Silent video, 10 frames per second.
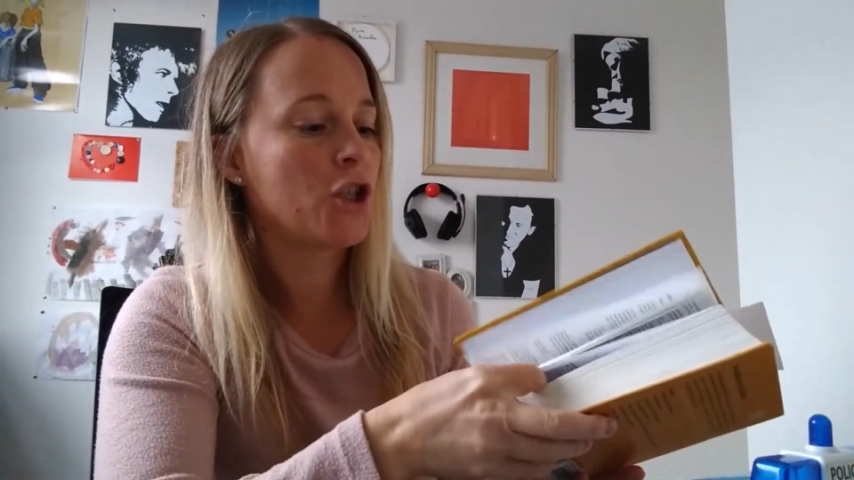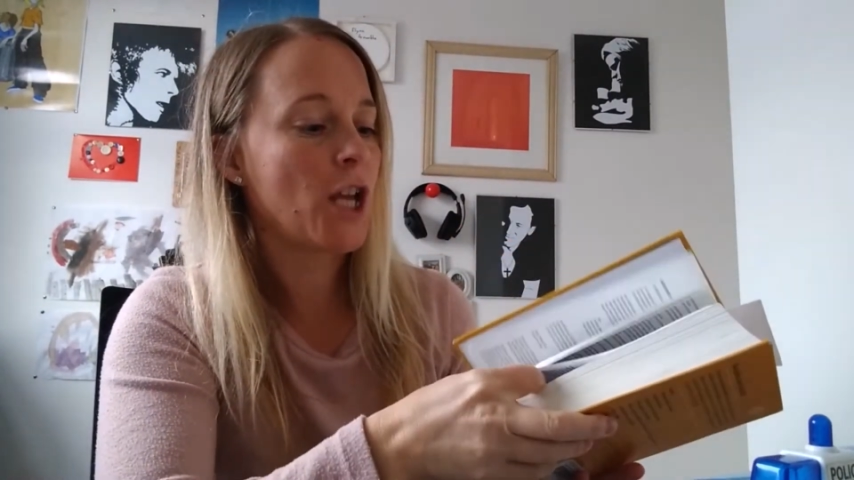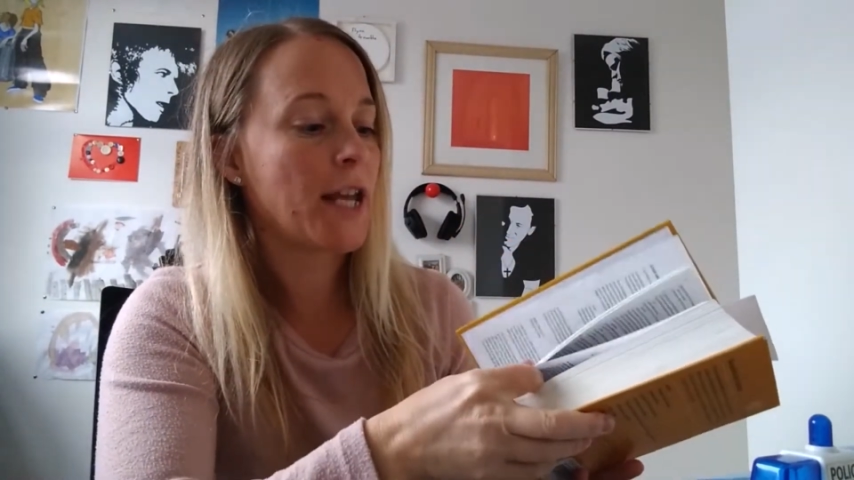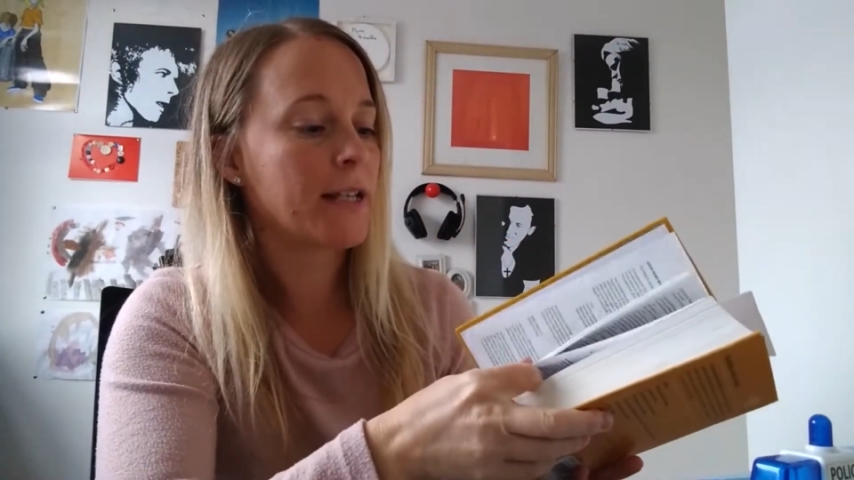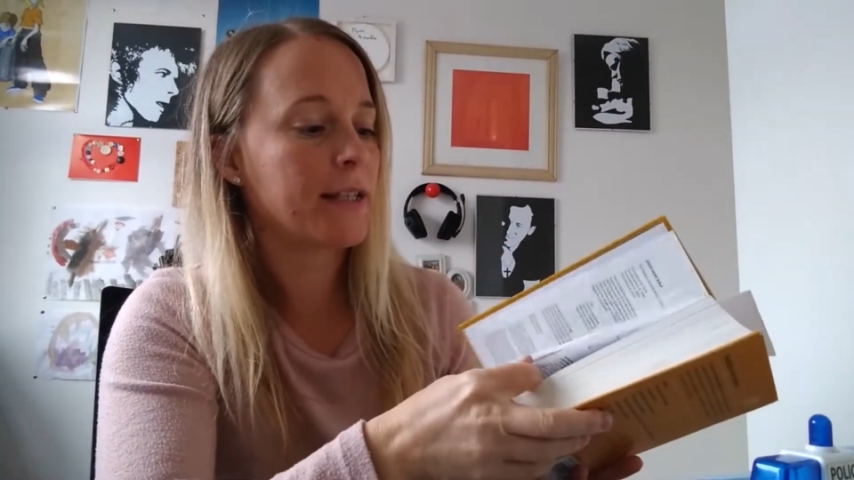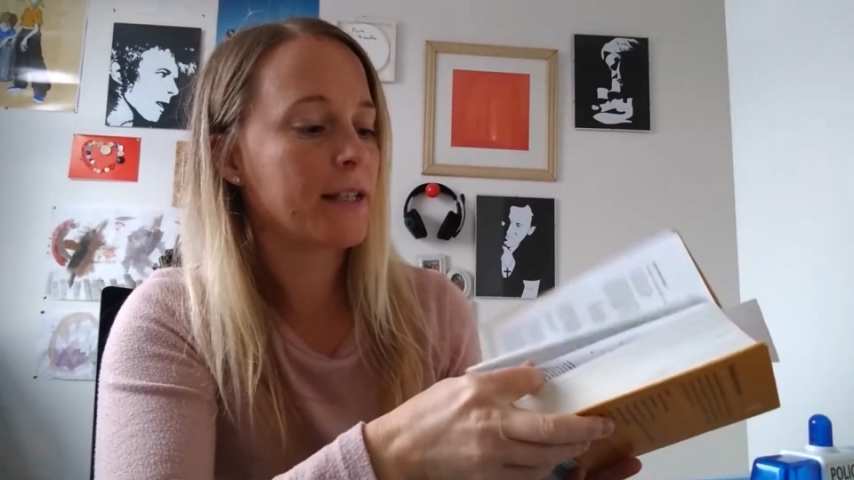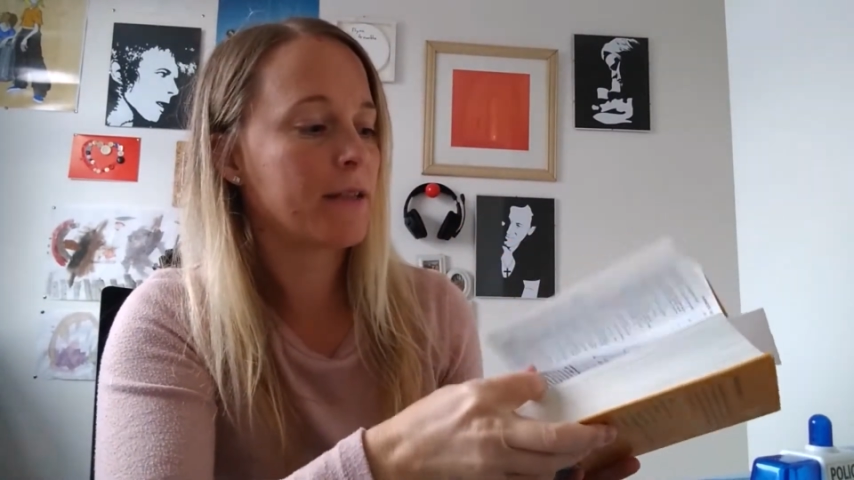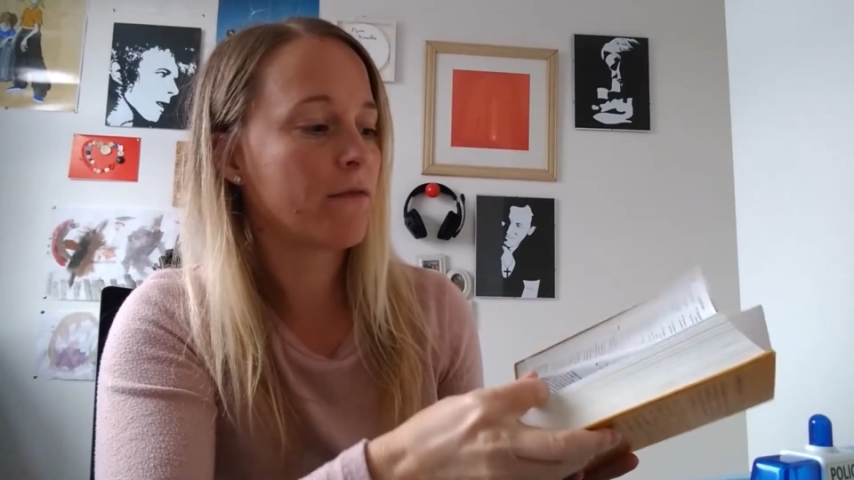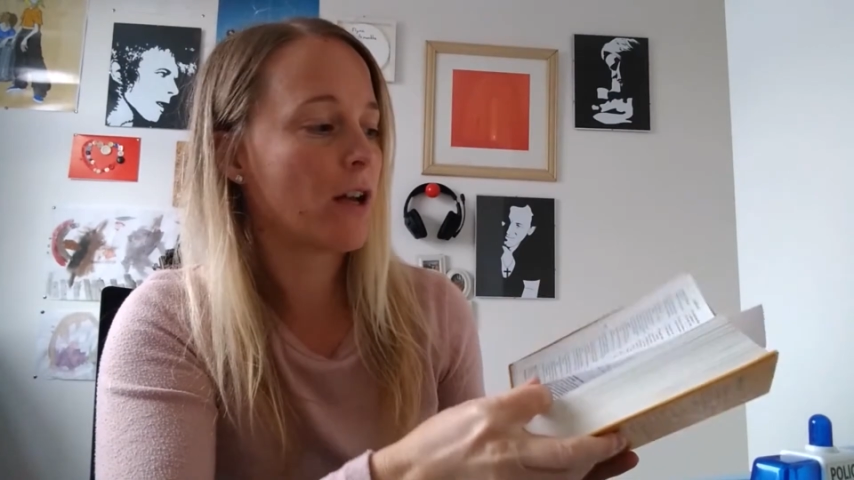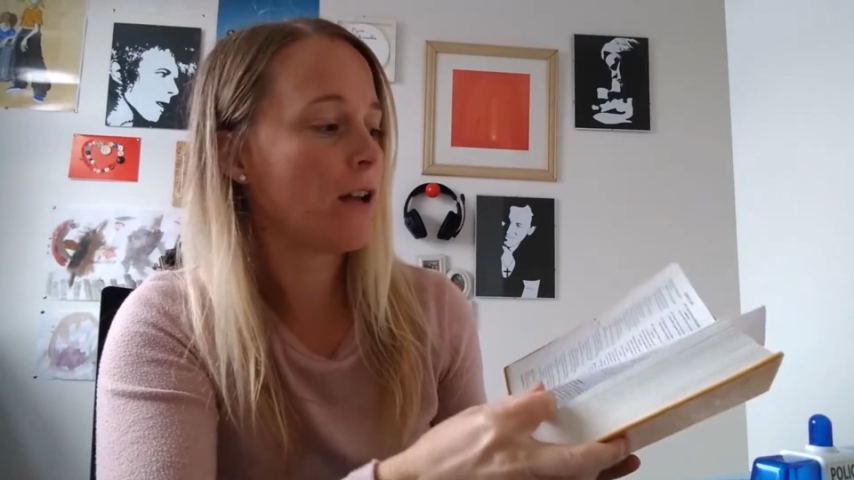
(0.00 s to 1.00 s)
Genesis
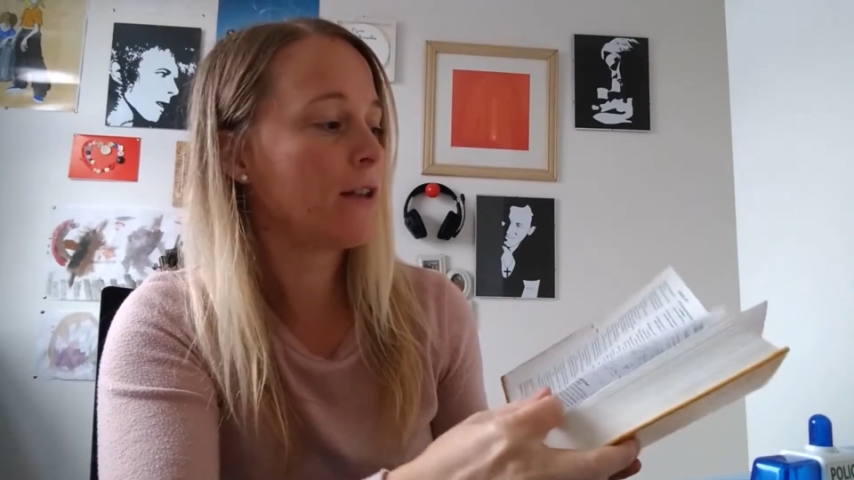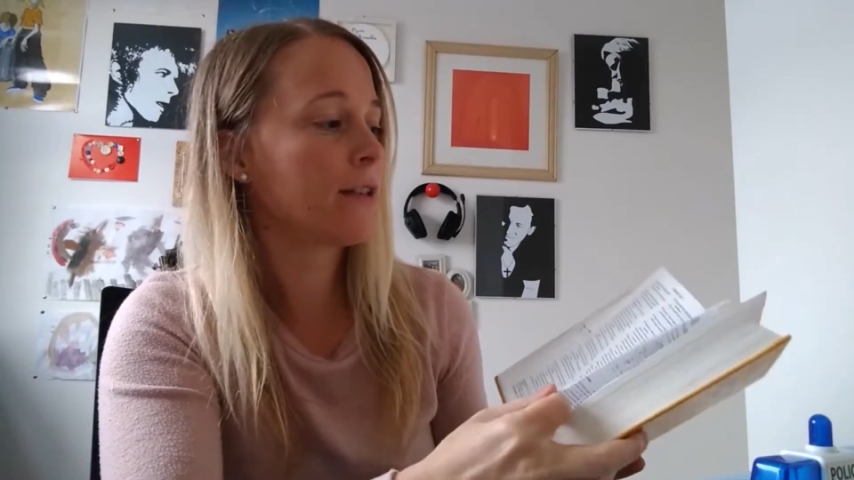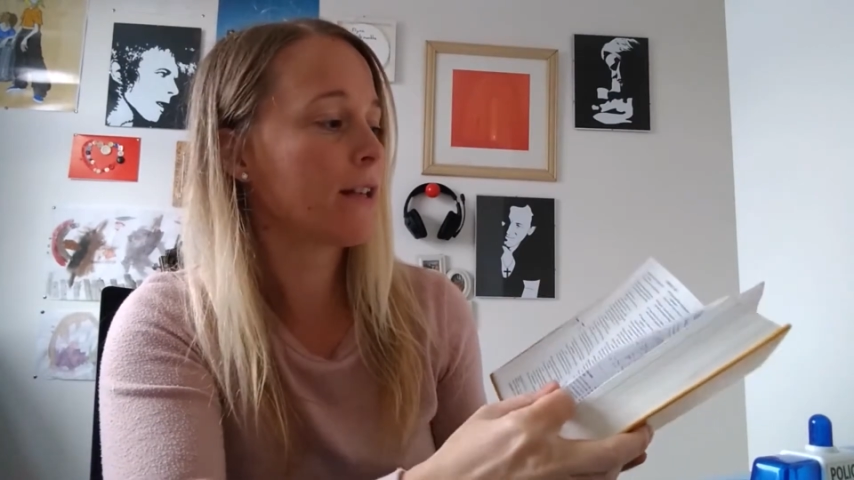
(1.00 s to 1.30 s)
first,